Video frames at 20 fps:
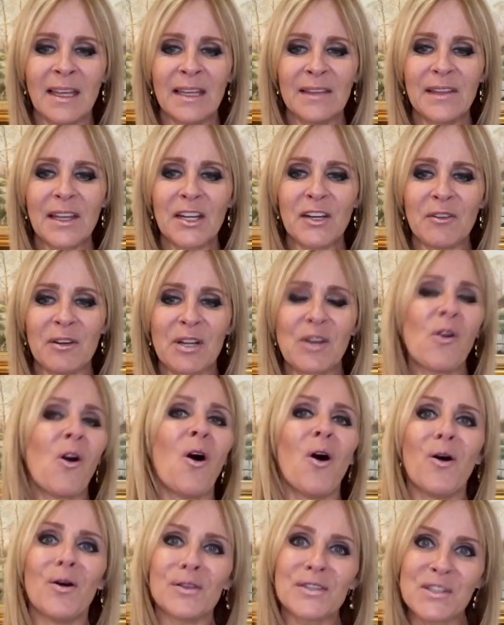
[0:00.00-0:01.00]
that are a
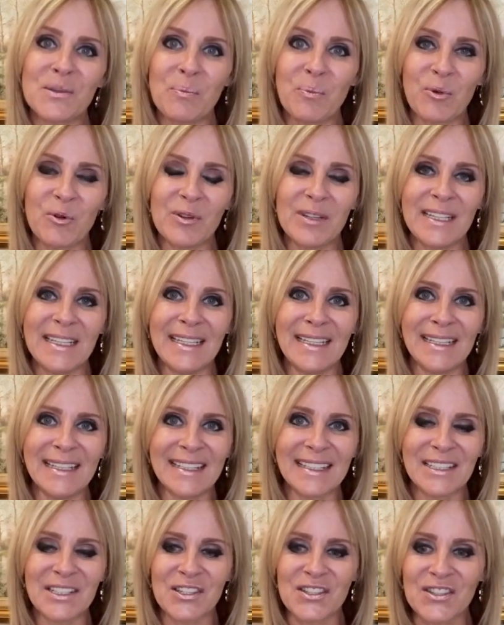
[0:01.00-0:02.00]
call to breathe,
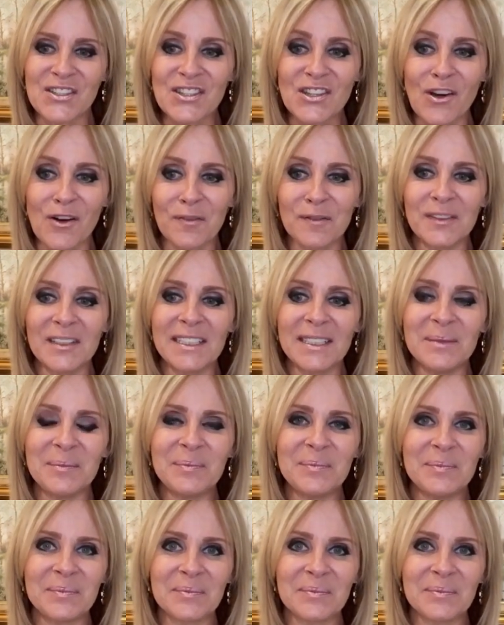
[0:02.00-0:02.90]
to soften,